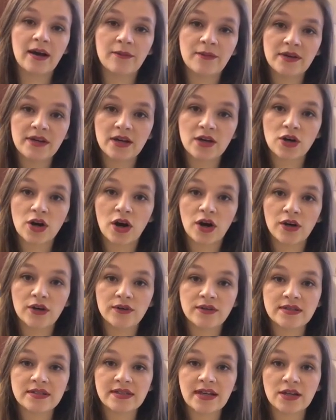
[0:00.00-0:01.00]
We can call
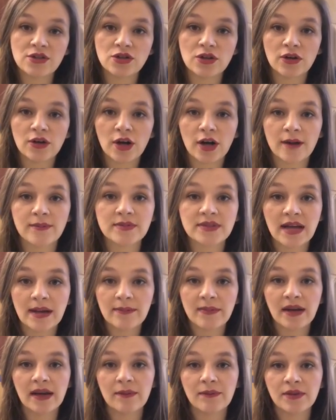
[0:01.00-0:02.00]
you and schedule a
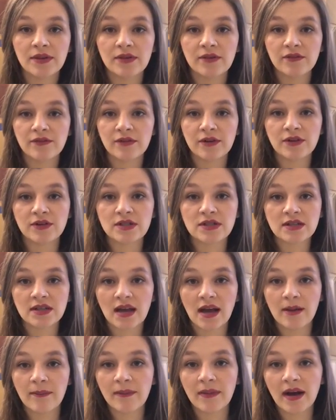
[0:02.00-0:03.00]
curbside pickup with you for you just to
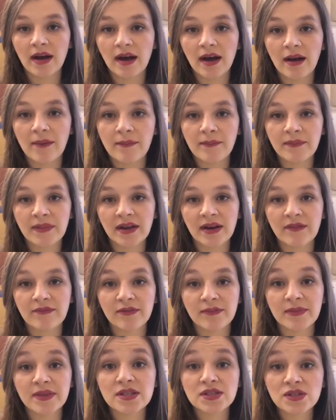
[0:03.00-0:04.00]
come pick it up
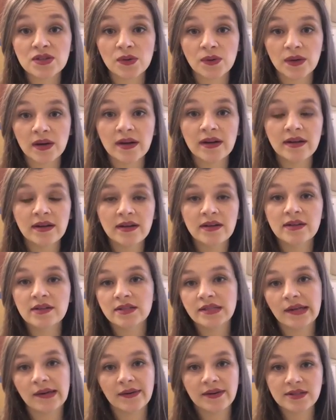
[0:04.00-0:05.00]
from the store.
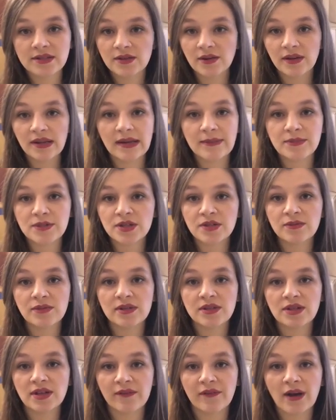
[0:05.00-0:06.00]
So it's totally up to you
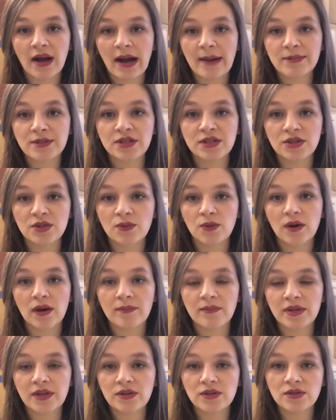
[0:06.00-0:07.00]
whichever option you
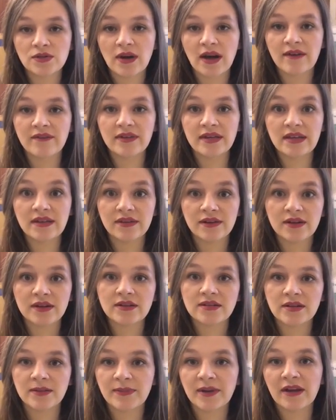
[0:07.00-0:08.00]
want, but you do have either
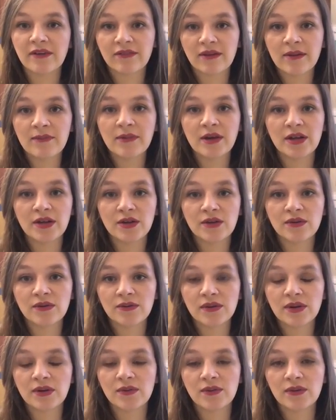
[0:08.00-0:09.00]
to pick from when you
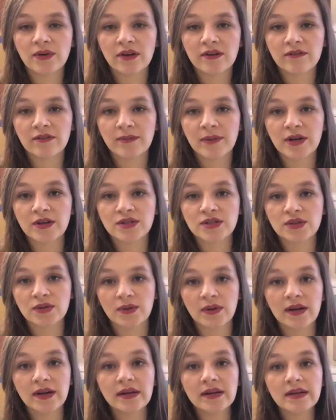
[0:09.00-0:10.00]
order from our
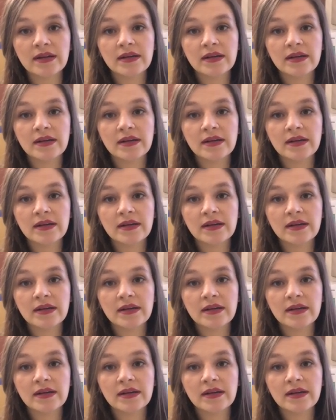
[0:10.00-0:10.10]
store.